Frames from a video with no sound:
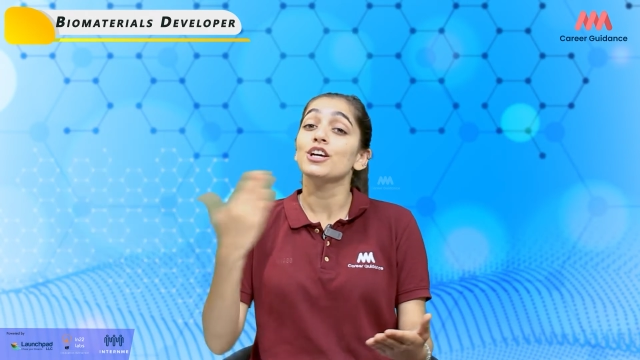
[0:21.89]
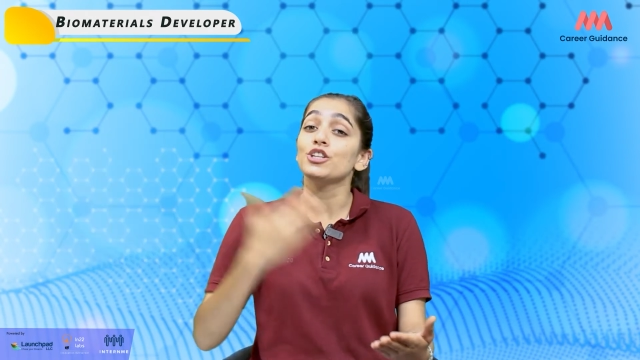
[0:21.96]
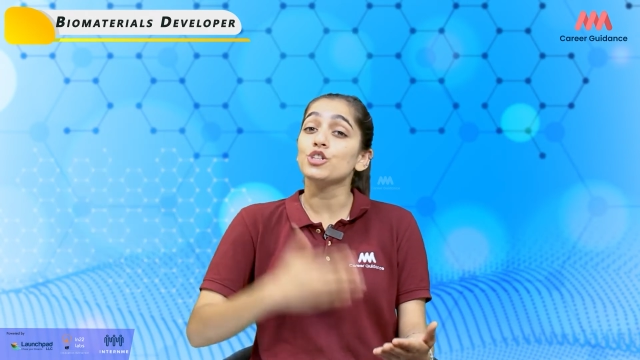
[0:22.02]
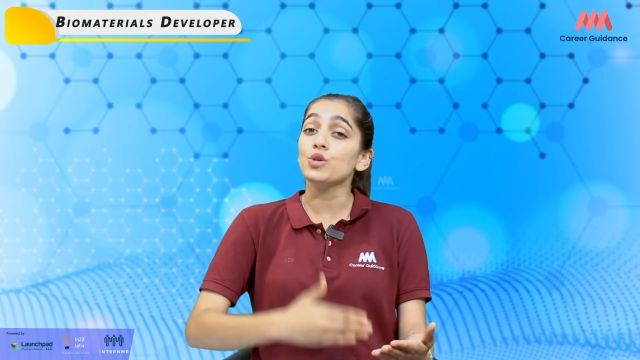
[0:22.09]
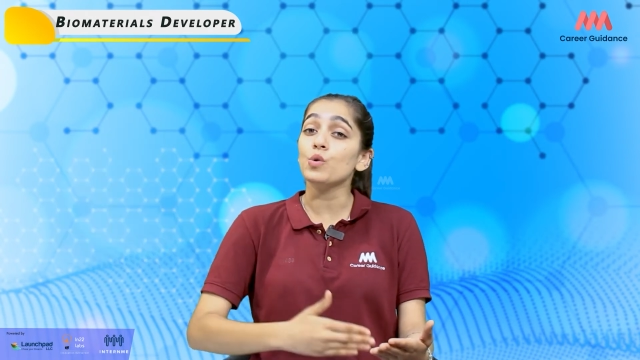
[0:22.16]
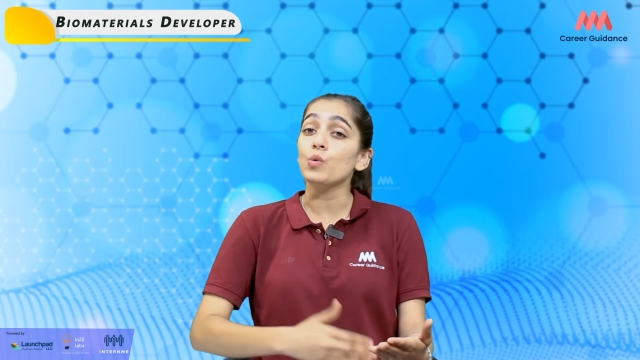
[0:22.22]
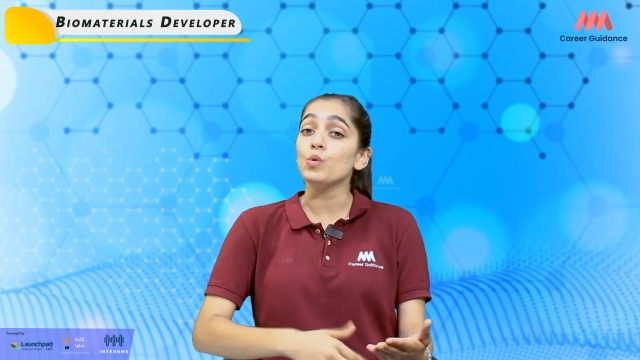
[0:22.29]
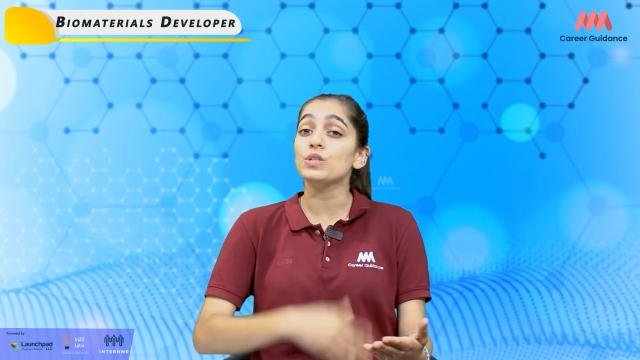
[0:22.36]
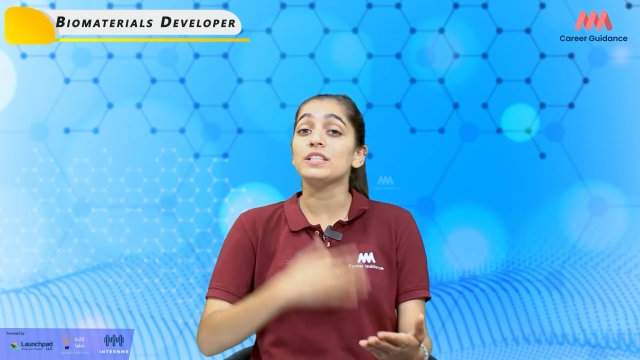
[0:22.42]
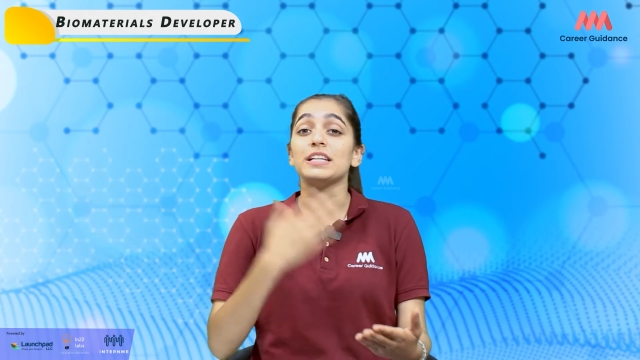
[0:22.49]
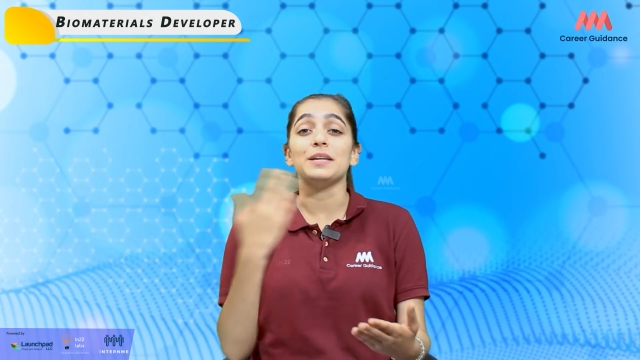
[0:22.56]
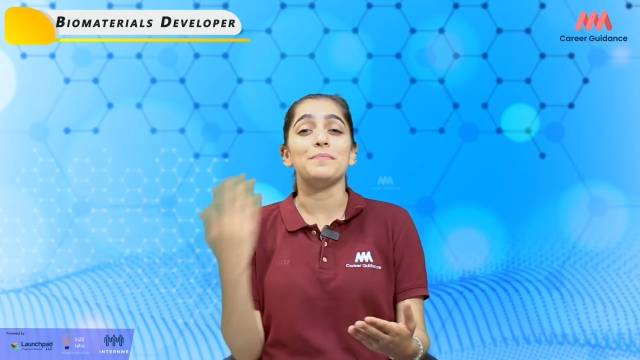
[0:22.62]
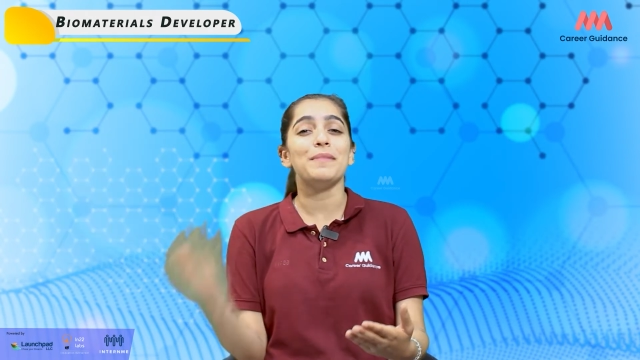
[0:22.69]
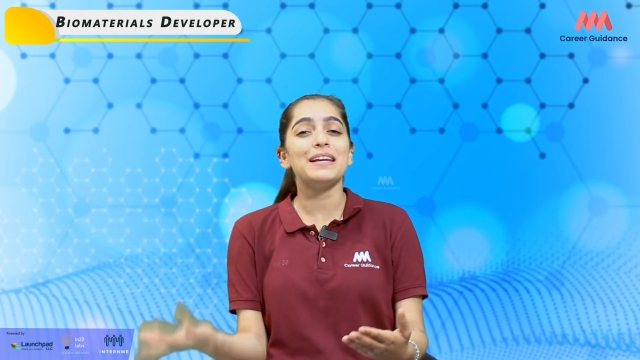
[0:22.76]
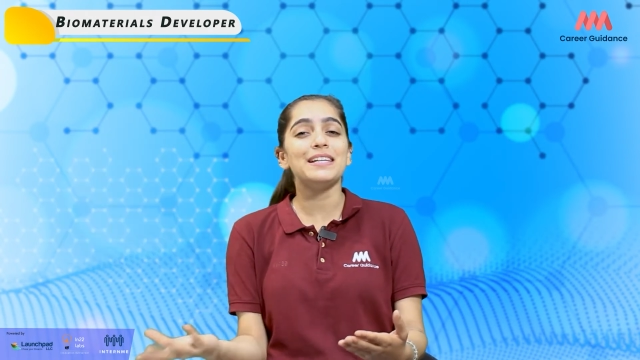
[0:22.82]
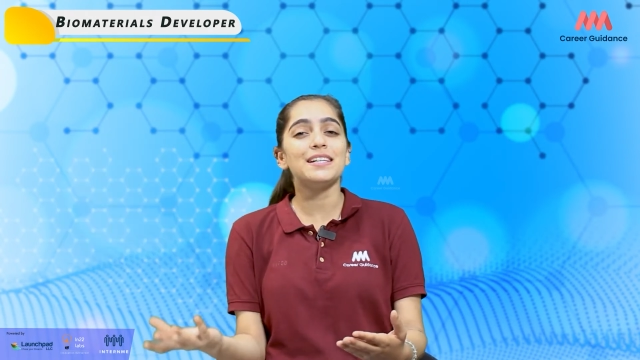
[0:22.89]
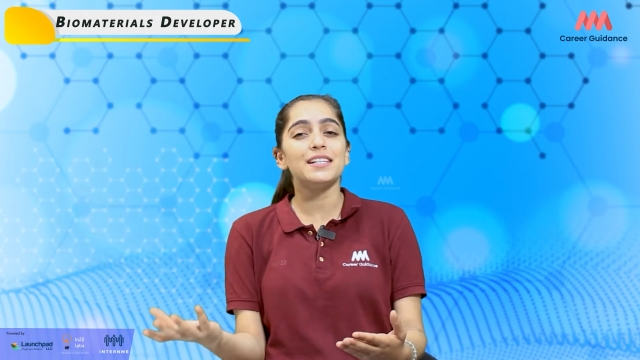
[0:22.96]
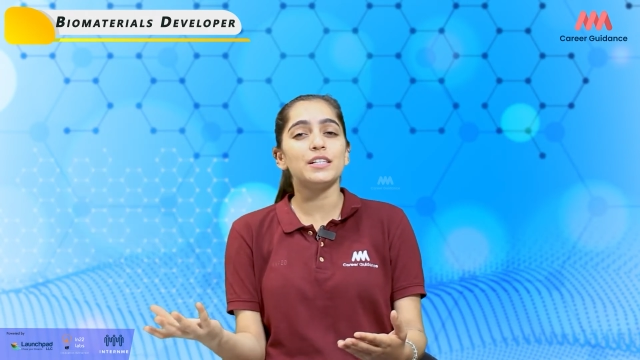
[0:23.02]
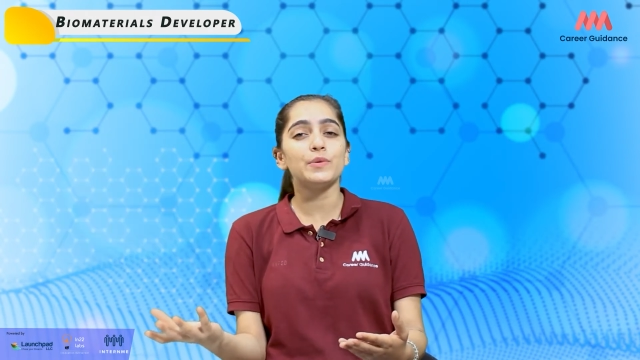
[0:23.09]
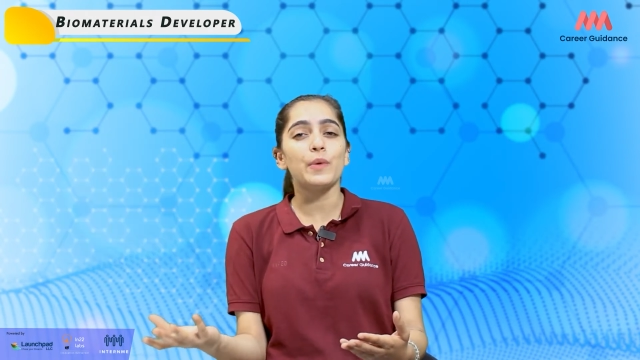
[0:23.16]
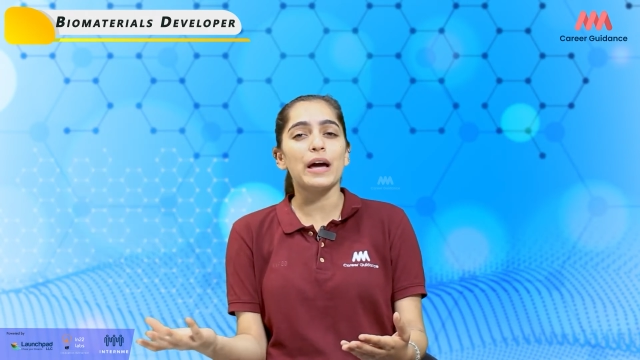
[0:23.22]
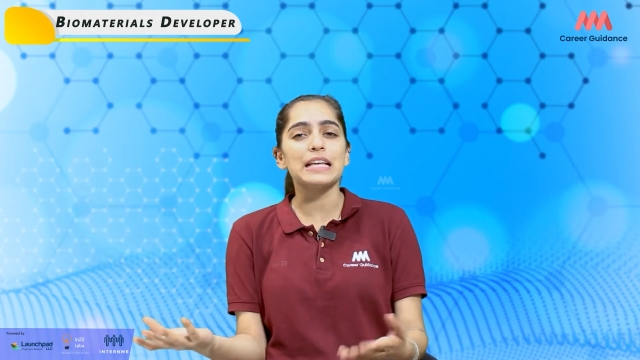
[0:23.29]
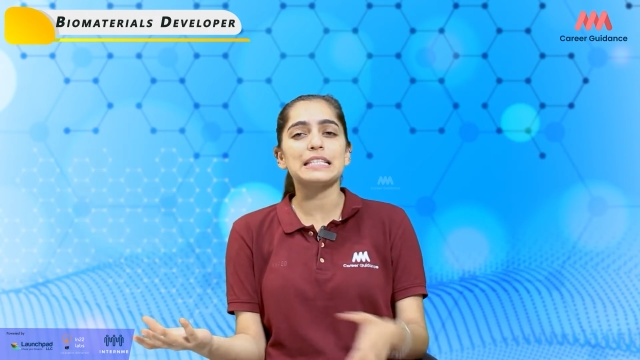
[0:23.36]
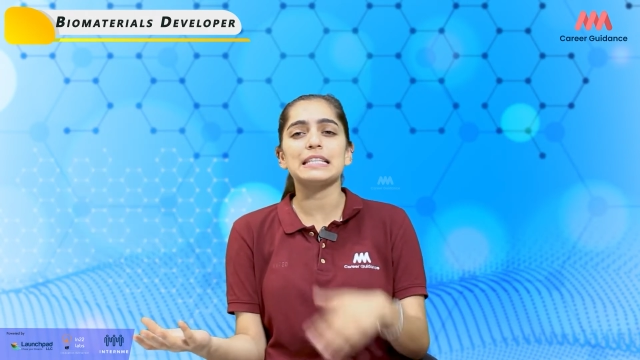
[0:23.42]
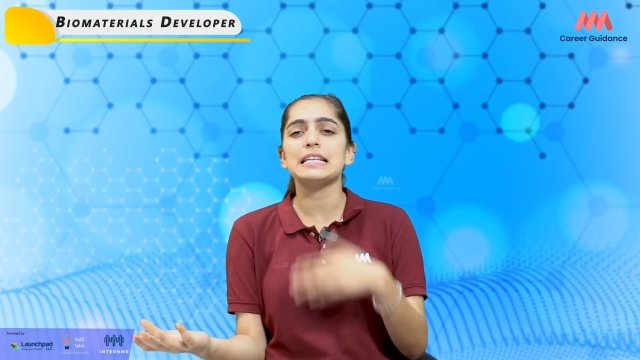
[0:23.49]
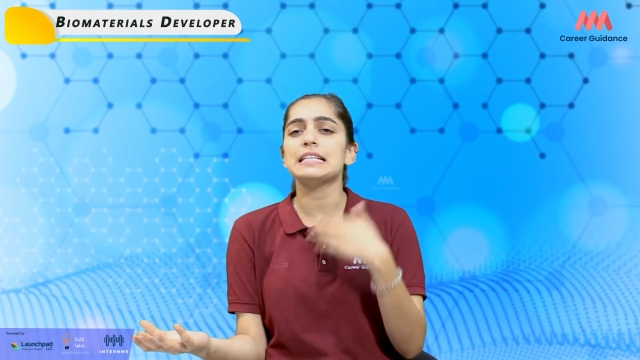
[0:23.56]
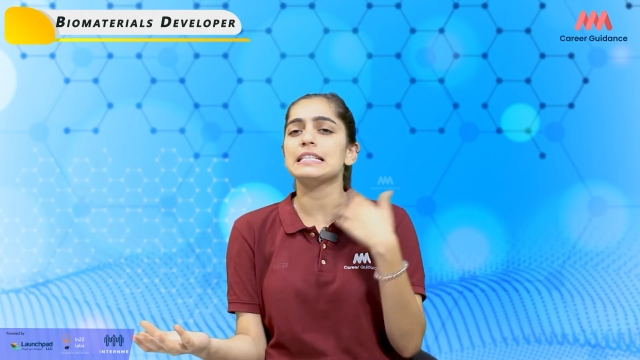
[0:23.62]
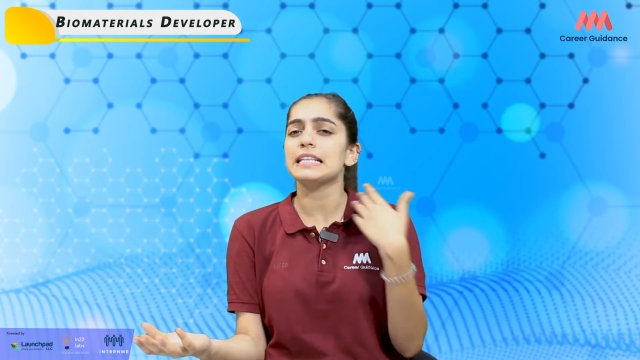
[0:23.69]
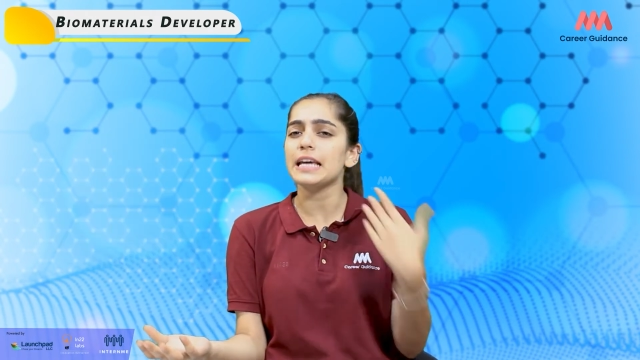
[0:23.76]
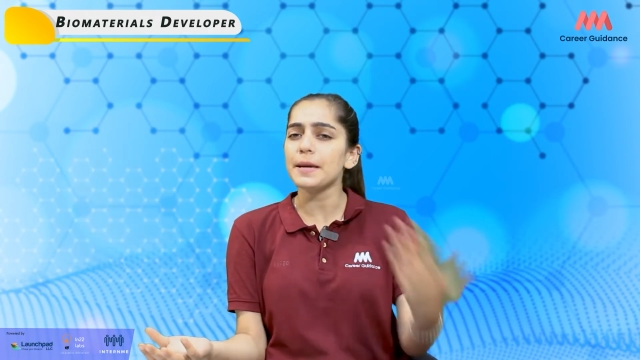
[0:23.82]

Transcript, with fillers: used in medical devices,